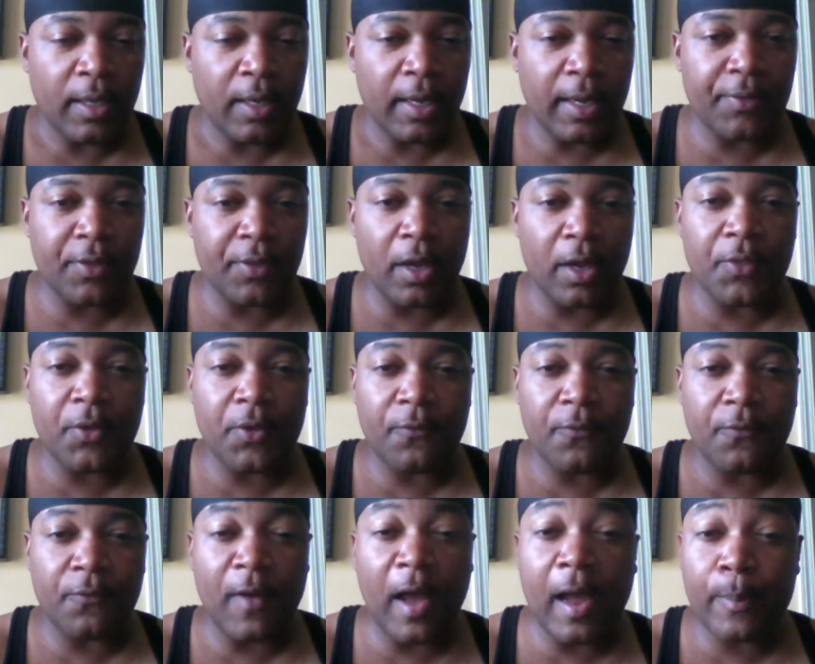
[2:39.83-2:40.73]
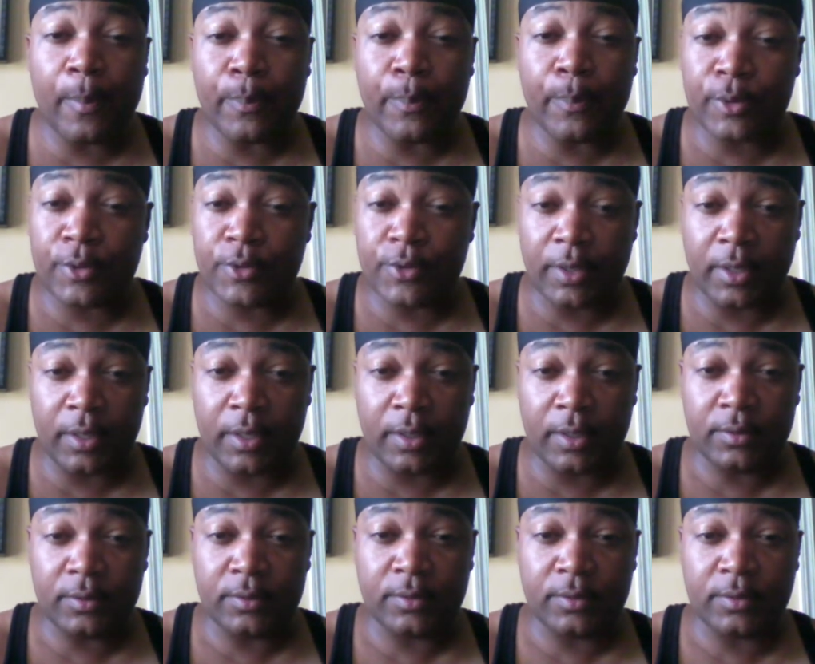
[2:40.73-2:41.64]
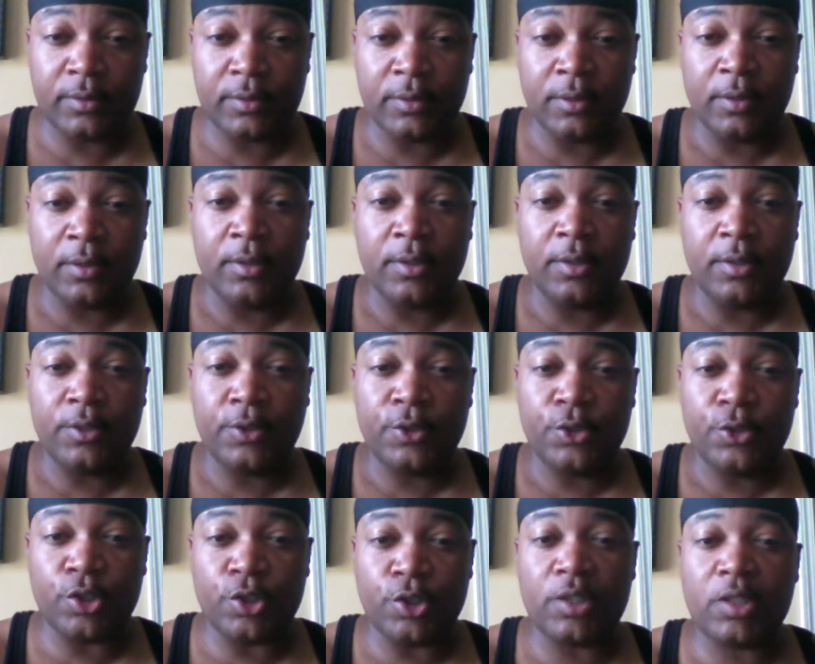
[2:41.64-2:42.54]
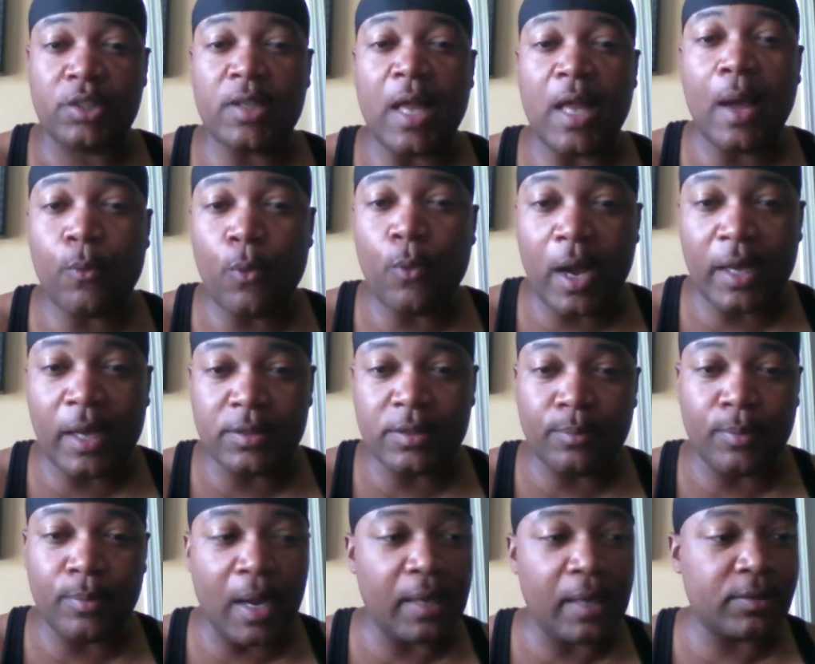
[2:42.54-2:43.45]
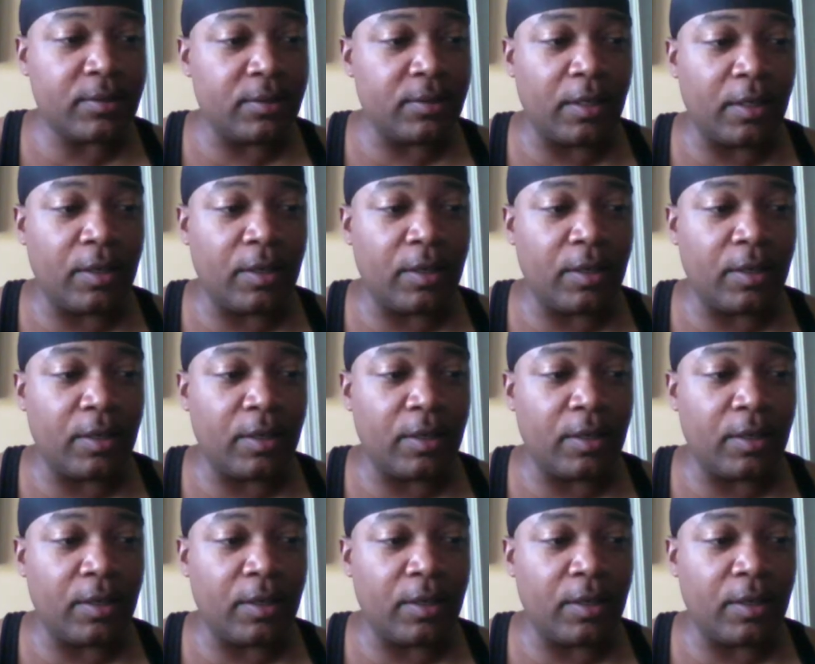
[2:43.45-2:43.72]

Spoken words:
And the other 5% should stop watching boxing.